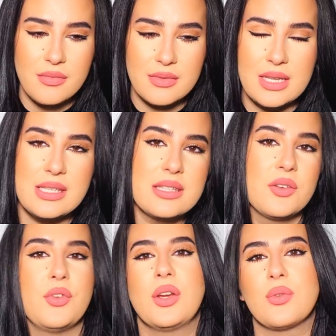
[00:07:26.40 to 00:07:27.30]
this is
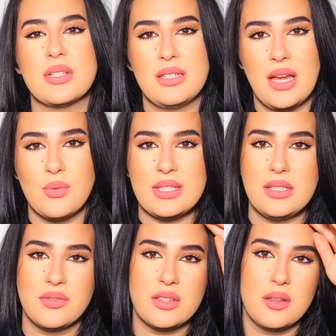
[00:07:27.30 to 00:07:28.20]
the fragrance that I
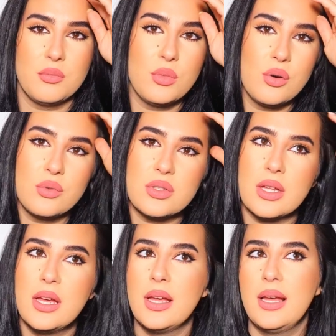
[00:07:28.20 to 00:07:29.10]
received the
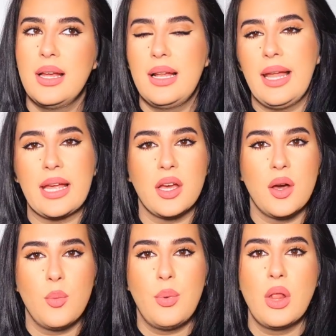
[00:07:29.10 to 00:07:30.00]
most like
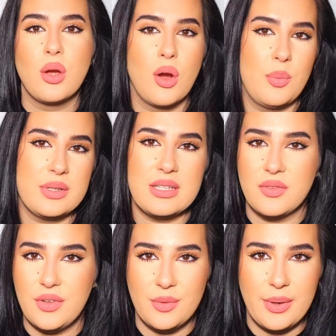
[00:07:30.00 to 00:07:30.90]
polar
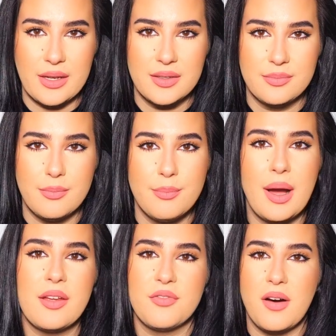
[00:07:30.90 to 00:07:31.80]
opposite feedback
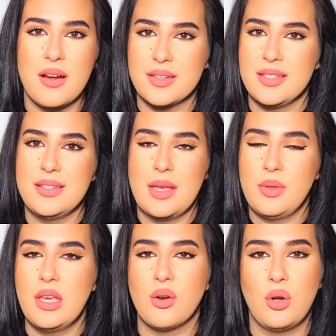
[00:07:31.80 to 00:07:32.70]
by far since I'm
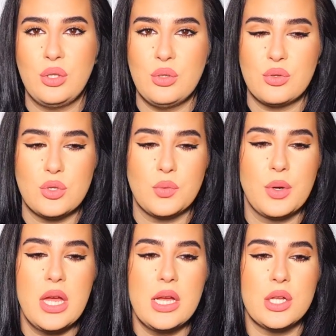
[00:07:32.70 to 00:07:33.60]
here on YouTube.
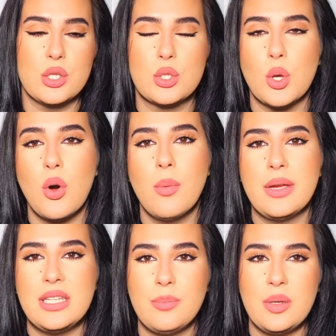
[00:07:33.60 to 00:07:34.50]
So
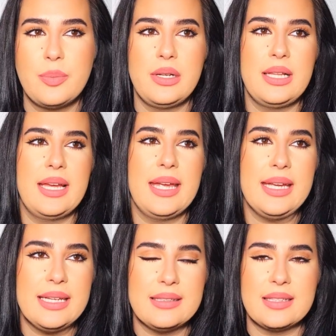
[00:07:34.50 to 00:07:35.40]
many people
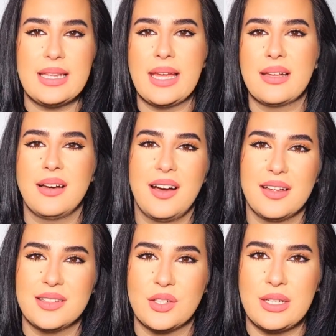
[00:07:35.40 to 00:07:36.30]
hate it, like
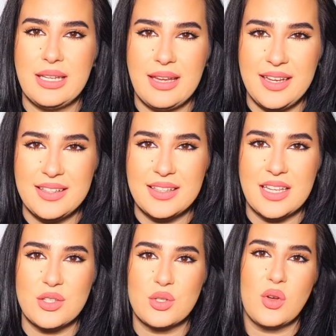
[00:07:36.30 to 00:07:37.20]
utterly hate it,
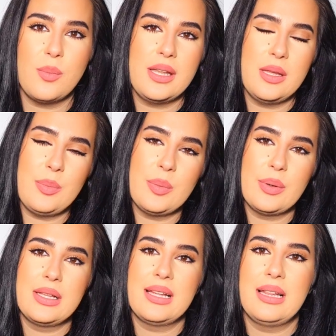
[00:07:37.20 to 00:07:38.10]
and so many
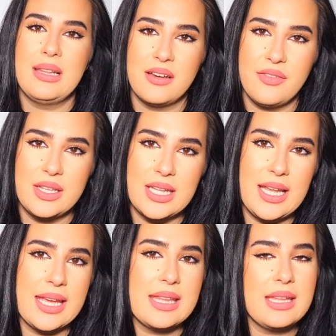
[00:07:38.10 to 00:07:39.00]
people love it,
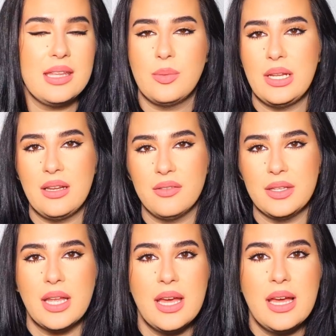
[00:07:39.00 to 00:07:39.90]
like they deeply love it.